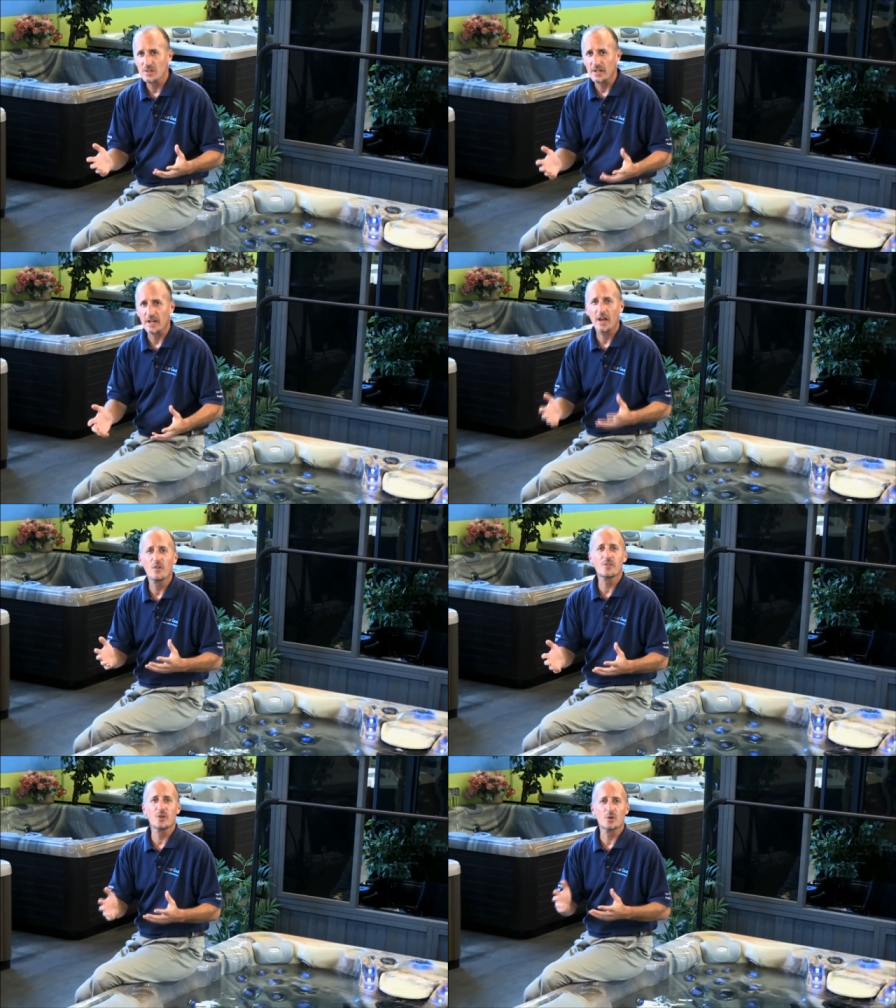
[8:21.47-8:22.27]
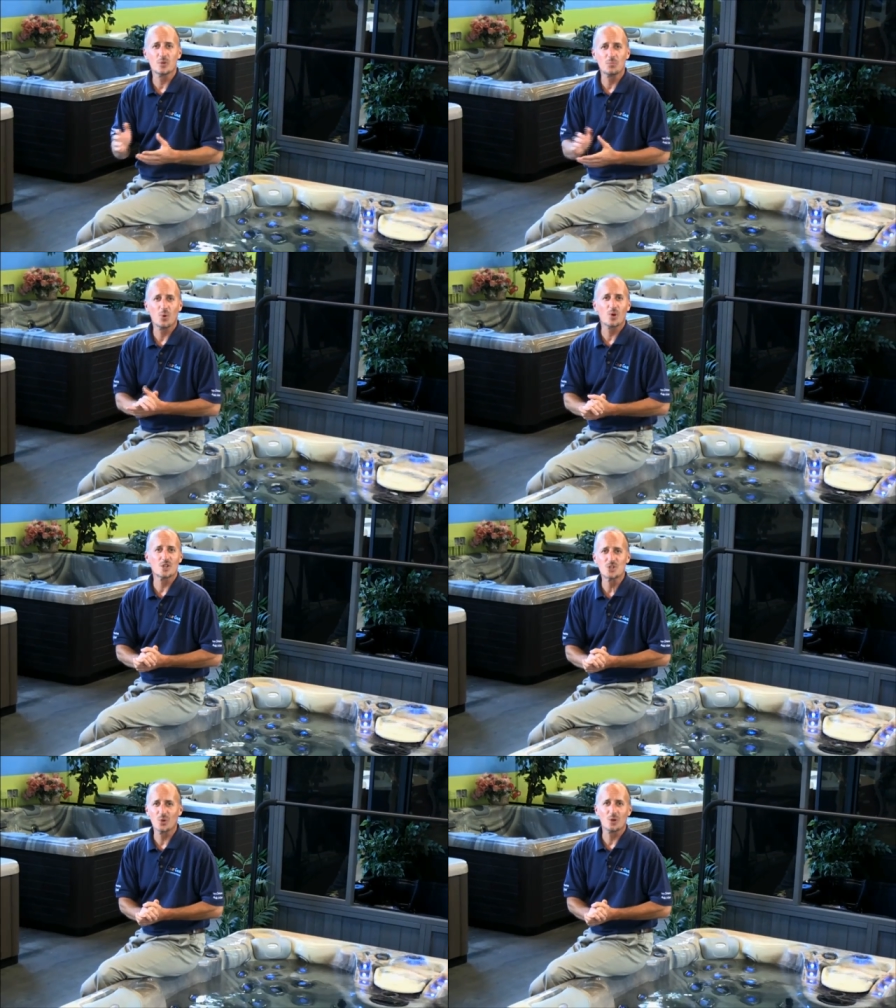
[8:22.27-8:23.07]
and a healthier and more
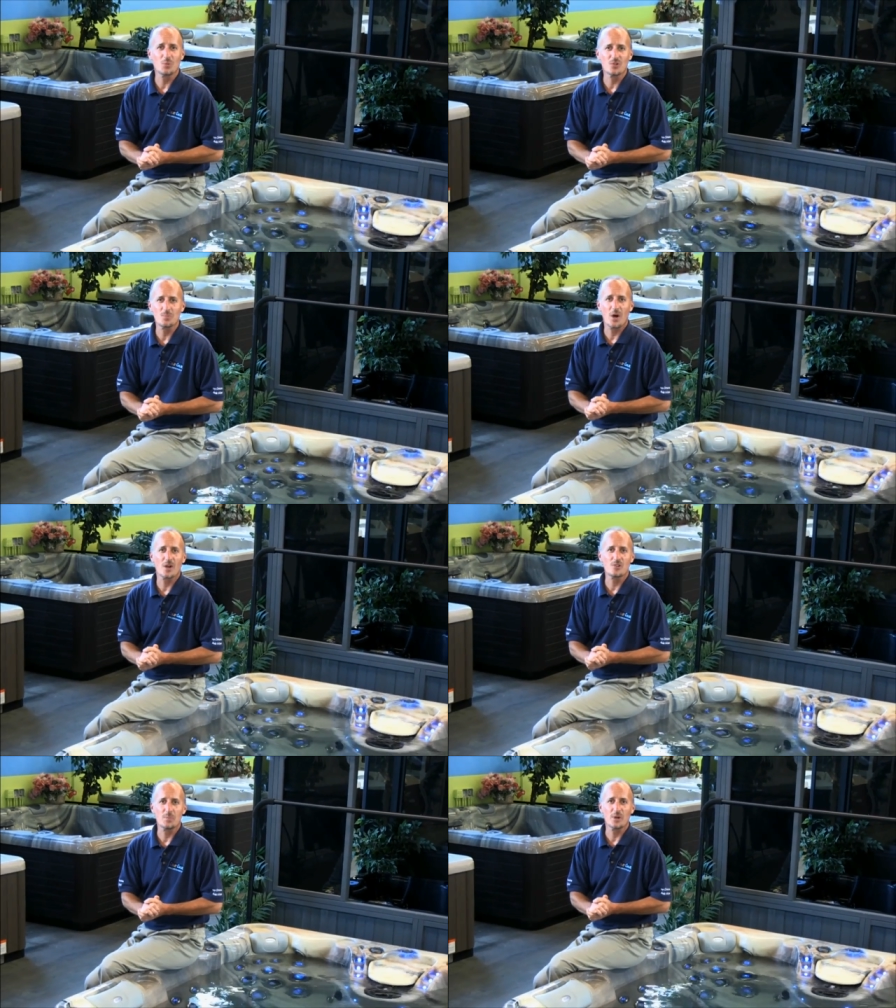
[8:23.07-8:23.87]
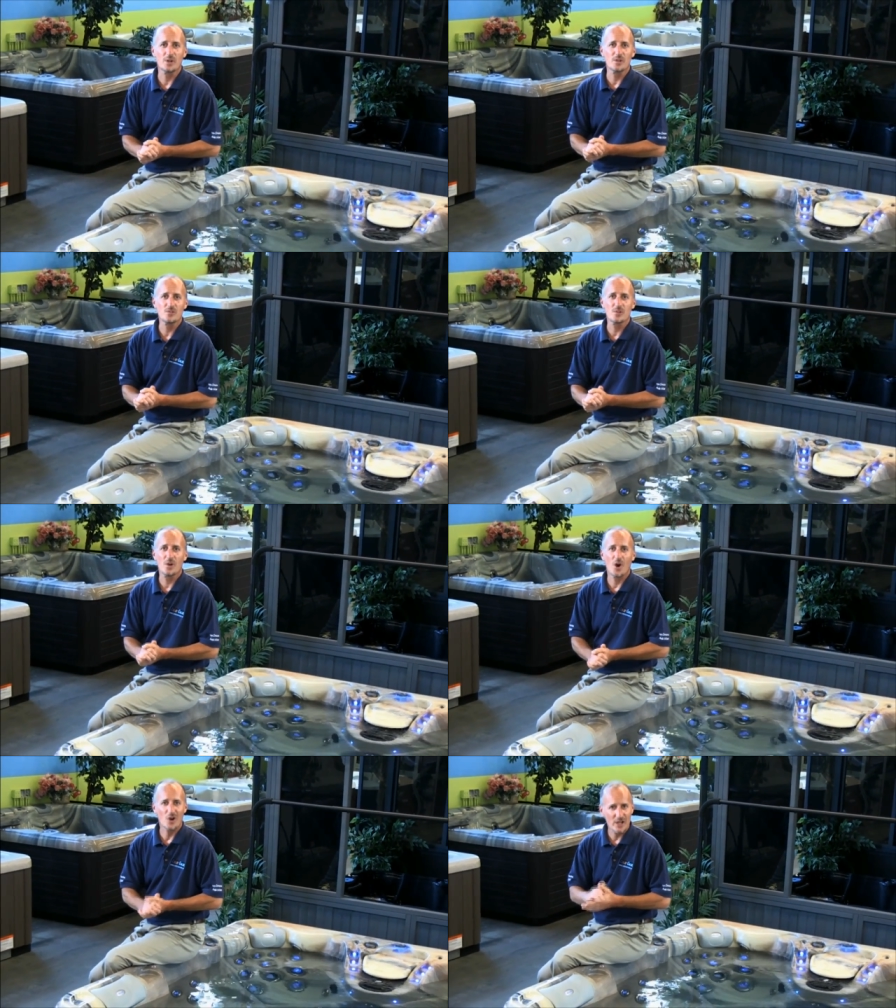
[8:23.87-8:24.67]
enjoyable spa experience
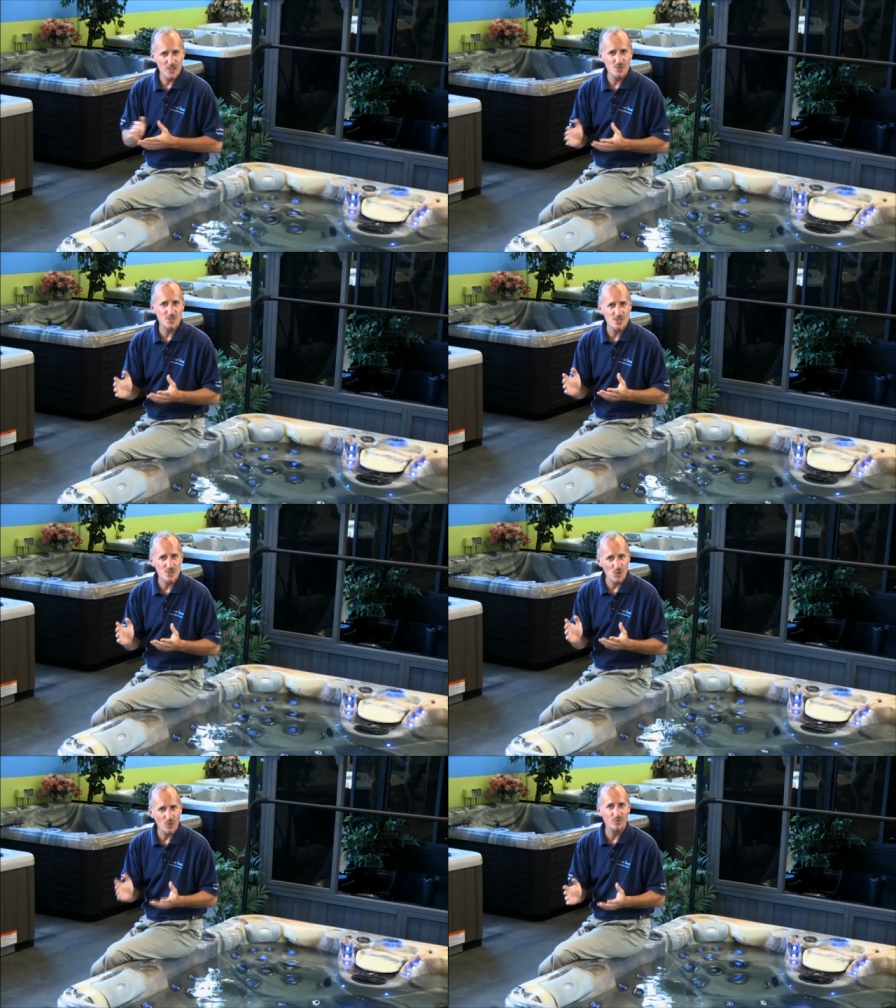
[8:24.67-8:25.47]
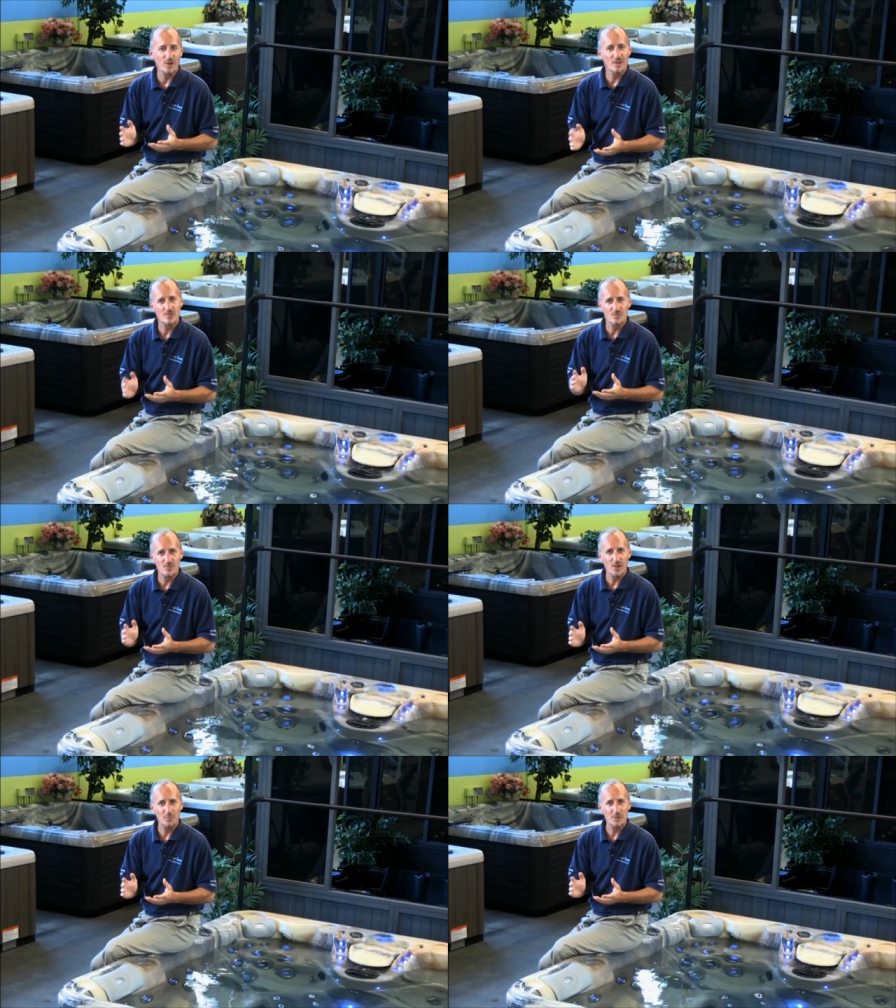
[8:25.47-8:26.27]
are an interest to your friends and
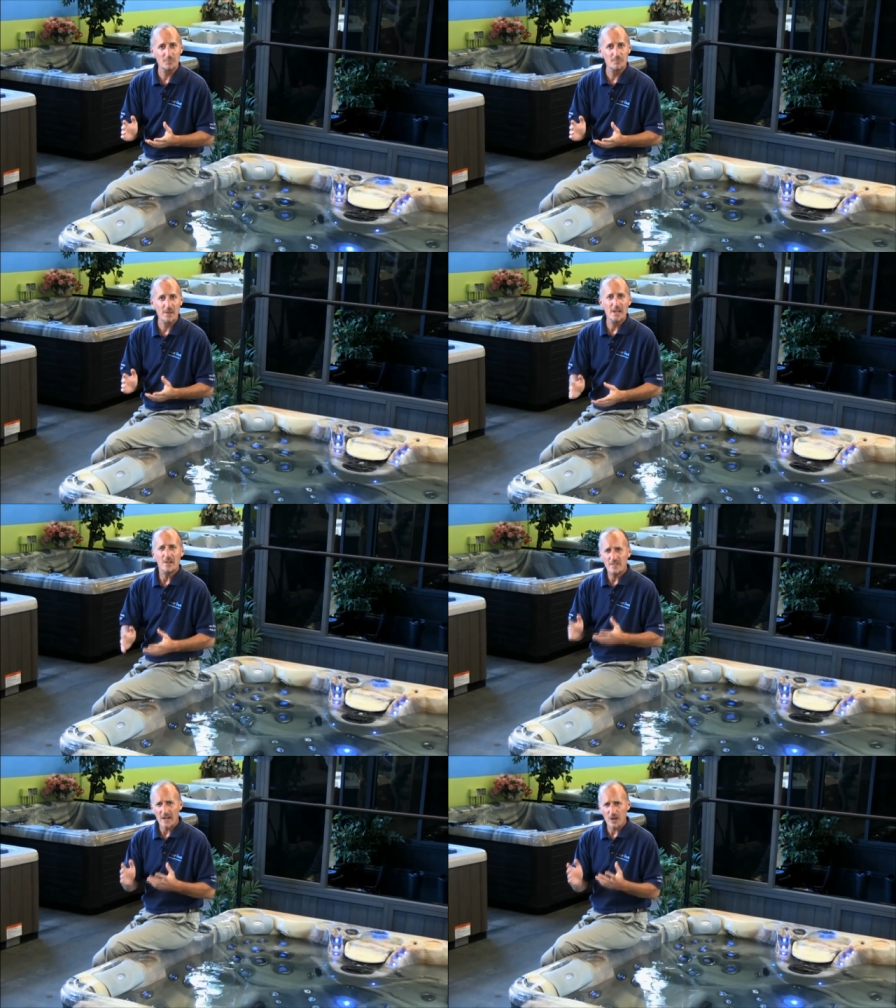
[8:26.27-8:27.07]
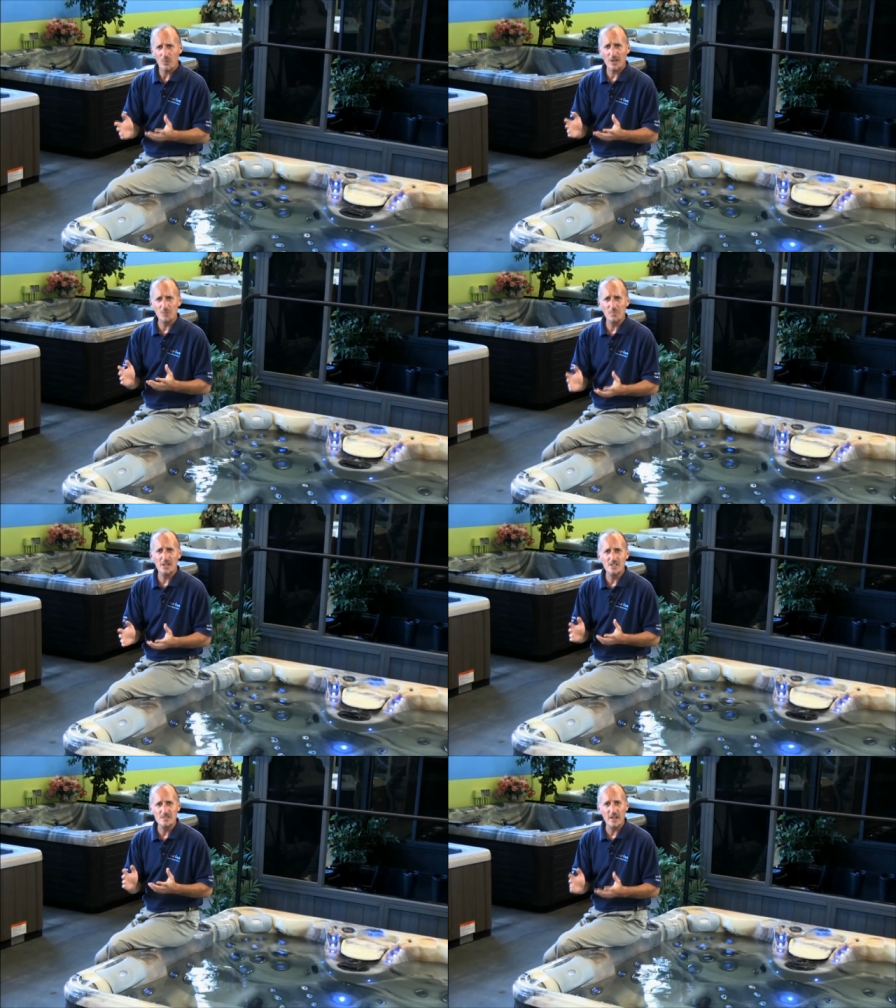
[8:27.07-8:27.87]
family, then I
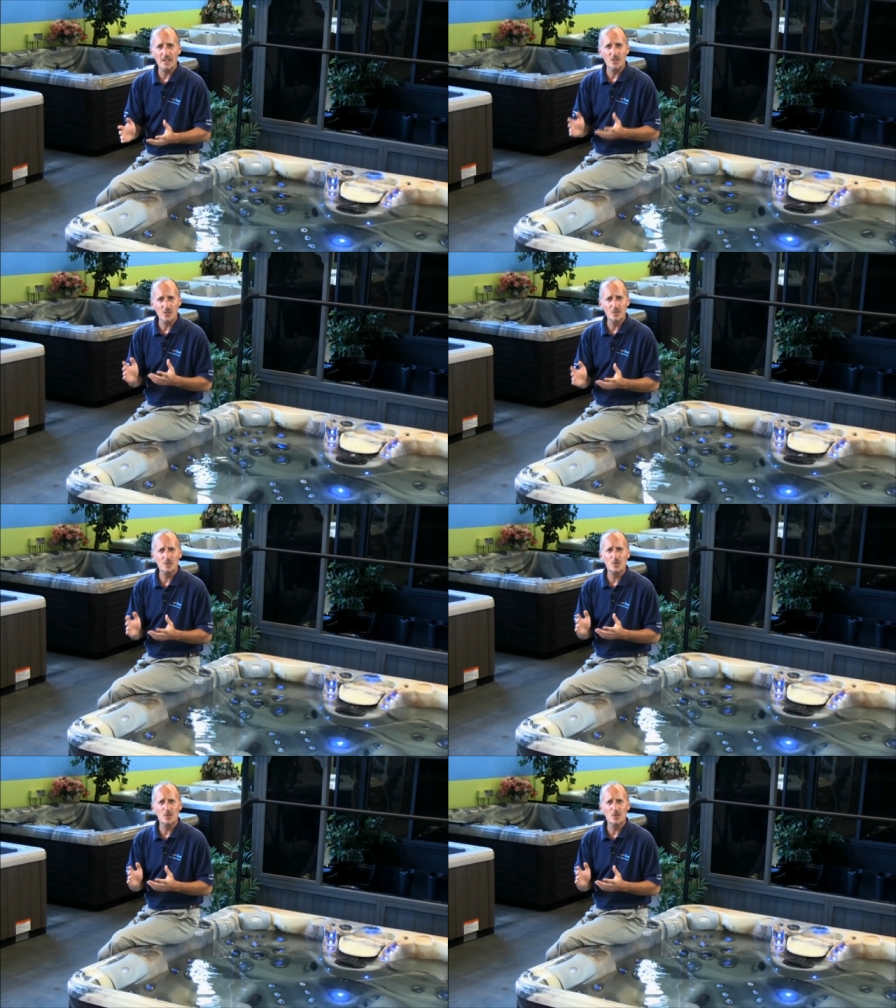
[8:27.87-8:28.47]
recommend you take a good